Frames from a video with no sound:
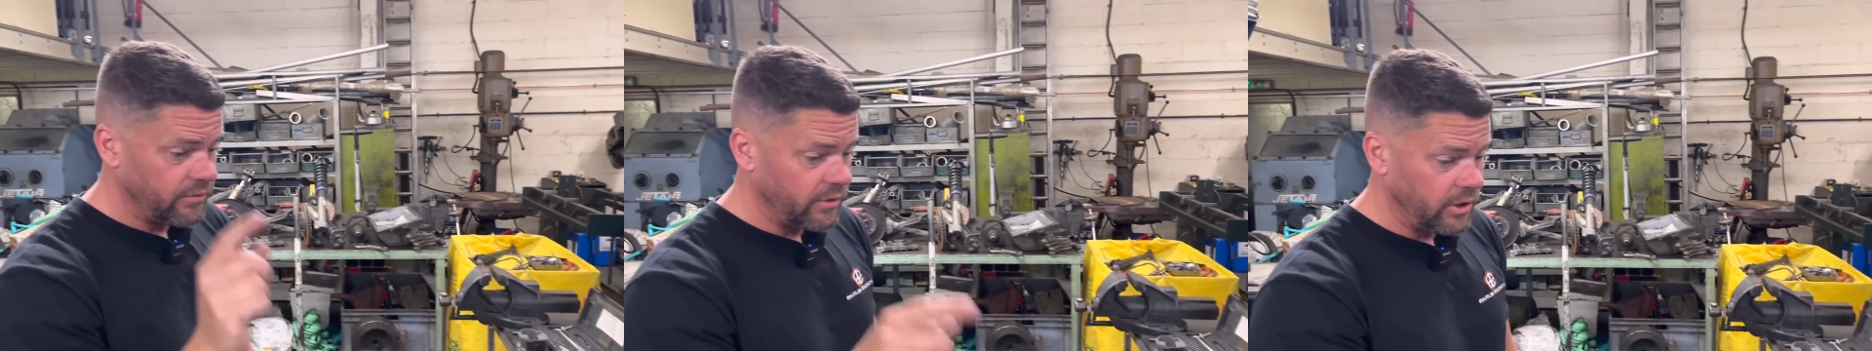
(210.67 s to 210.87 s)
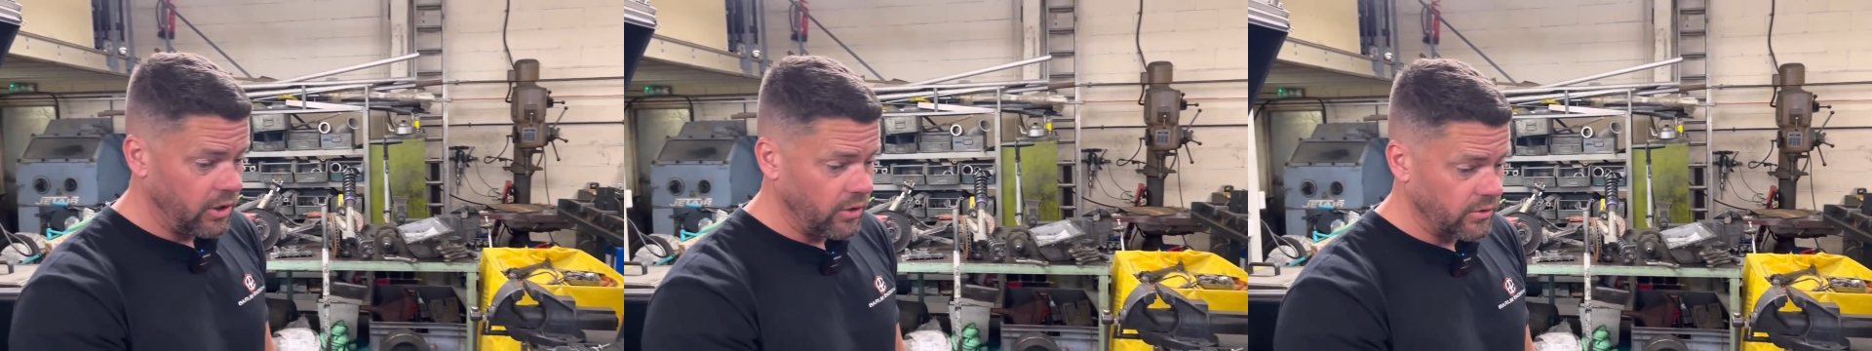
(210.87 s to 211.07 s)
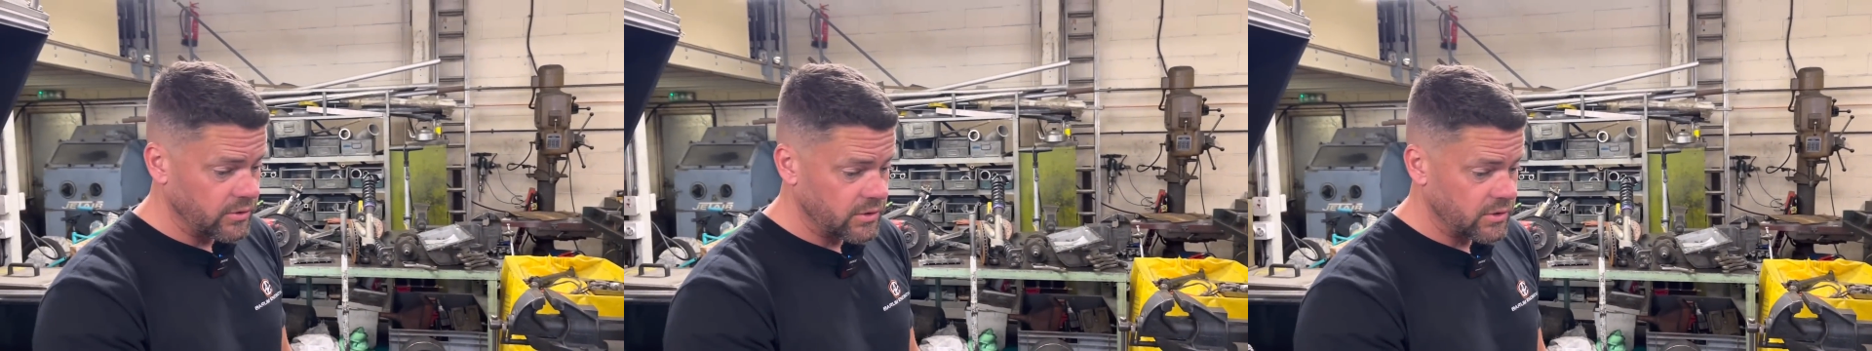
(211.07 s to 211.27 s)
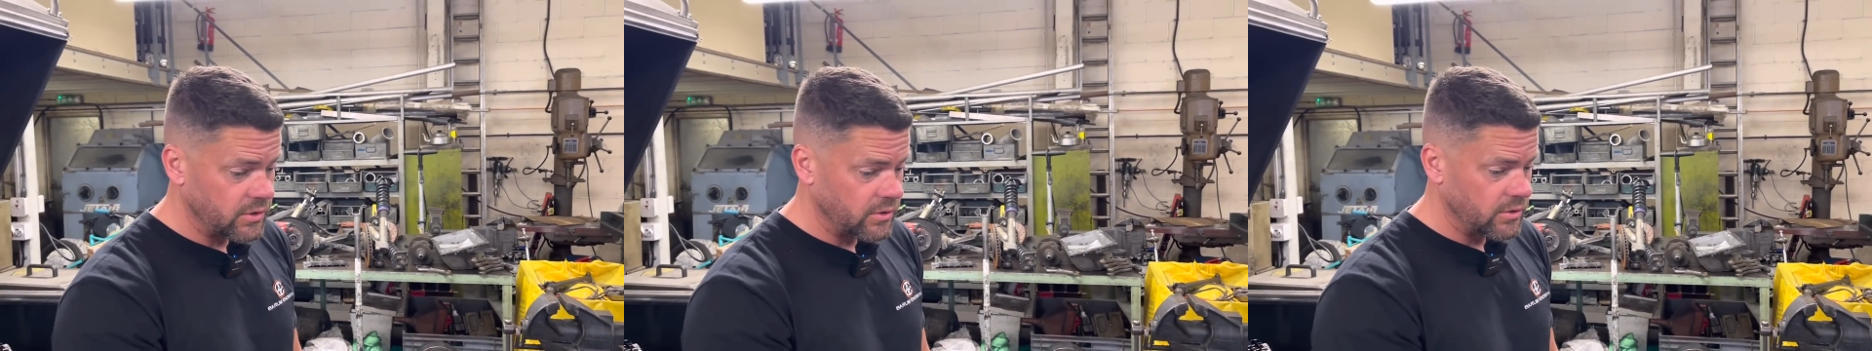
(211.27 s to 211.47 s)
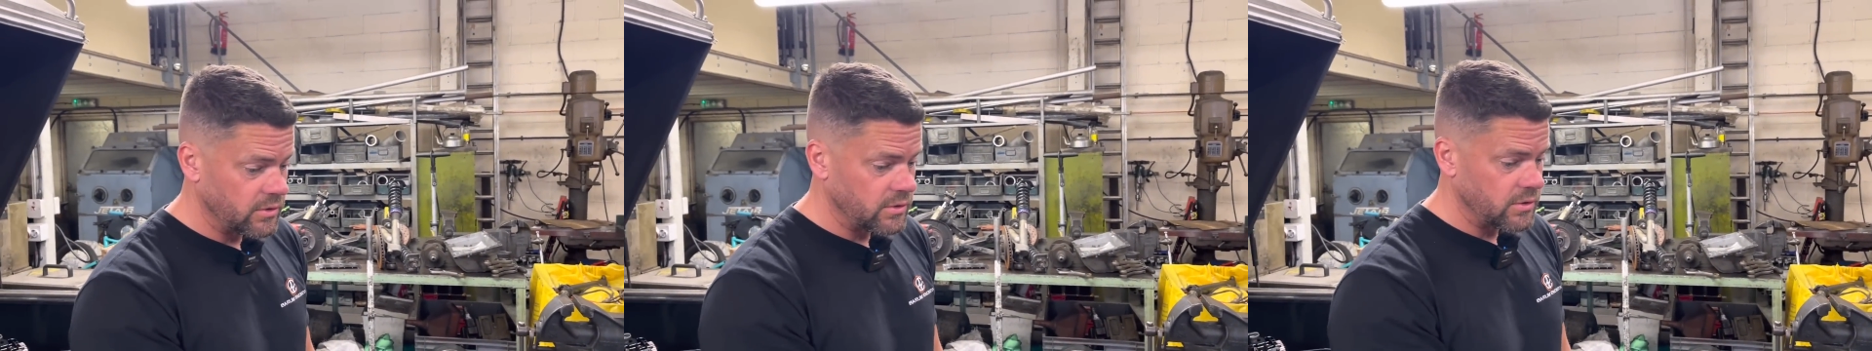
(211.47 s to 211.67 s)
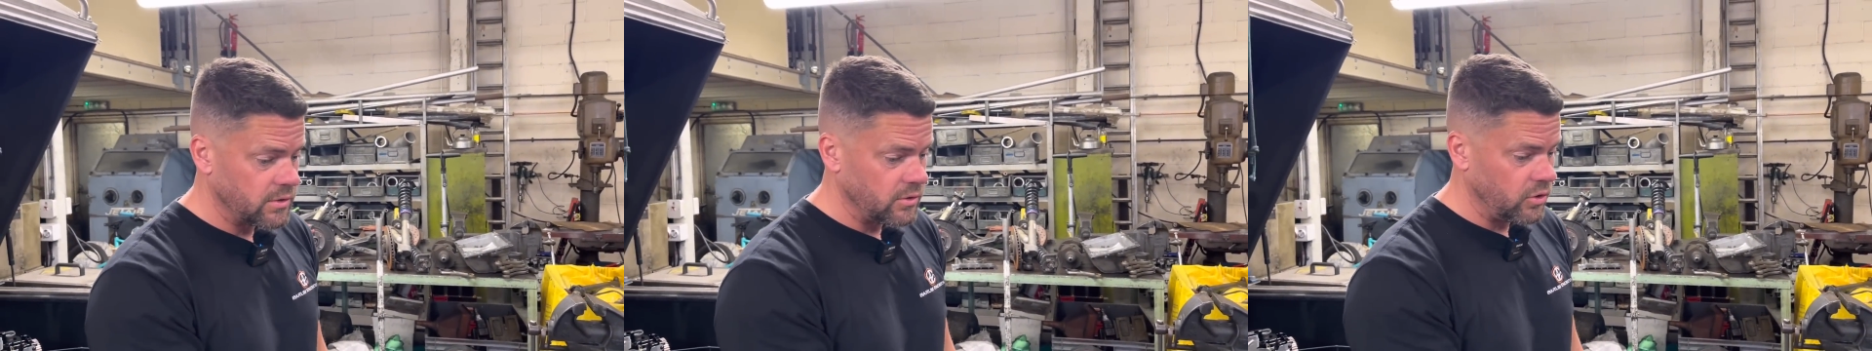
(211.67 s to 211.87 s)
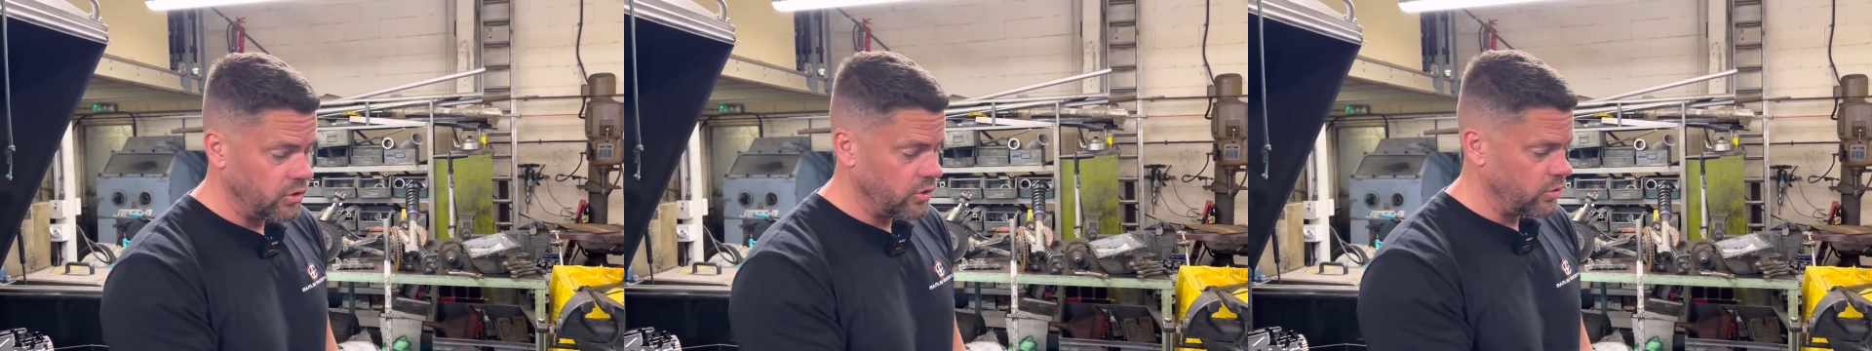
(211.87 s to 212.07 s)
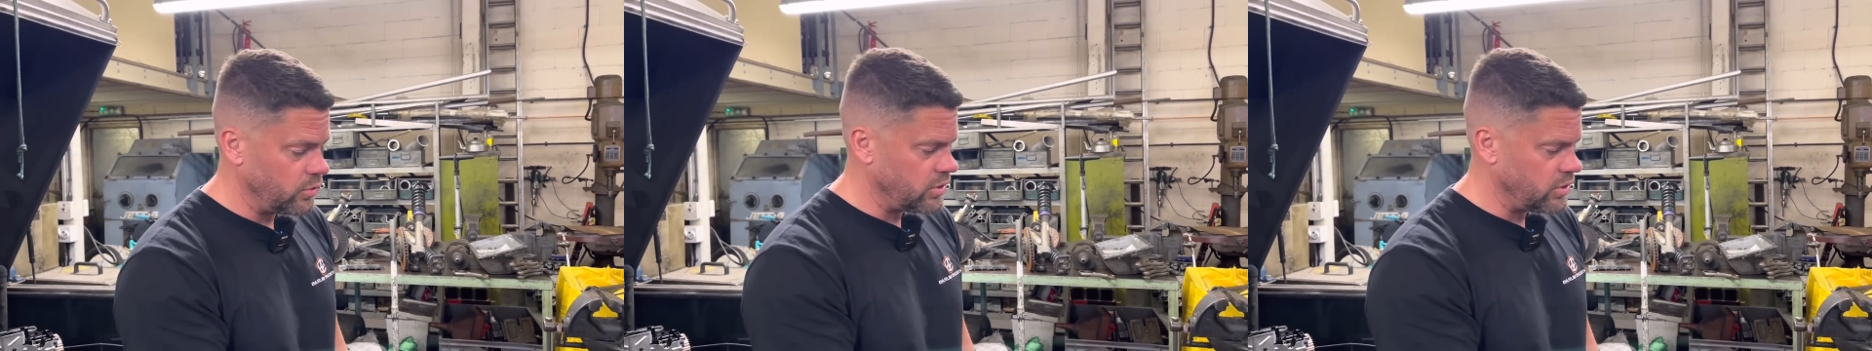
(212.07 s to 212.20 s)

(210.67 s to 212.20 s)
for the long studs, oil